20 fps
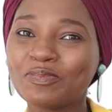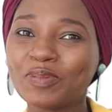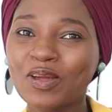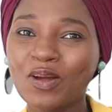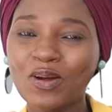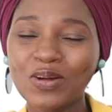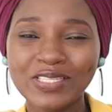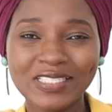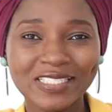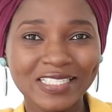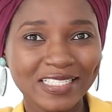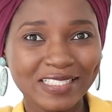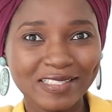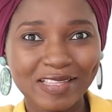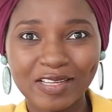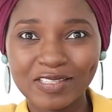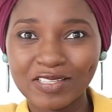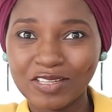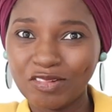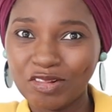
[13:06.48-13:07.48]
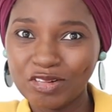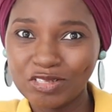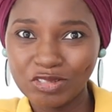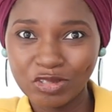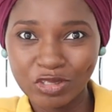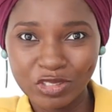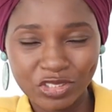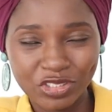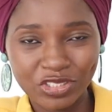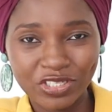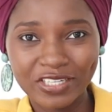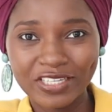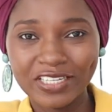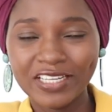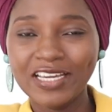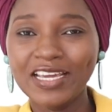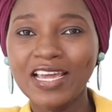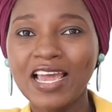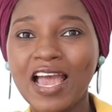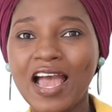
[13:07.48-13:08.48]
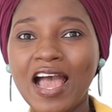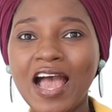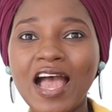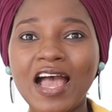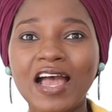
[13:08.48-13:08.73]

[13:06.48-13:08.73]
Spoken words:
to be consistent in your journey,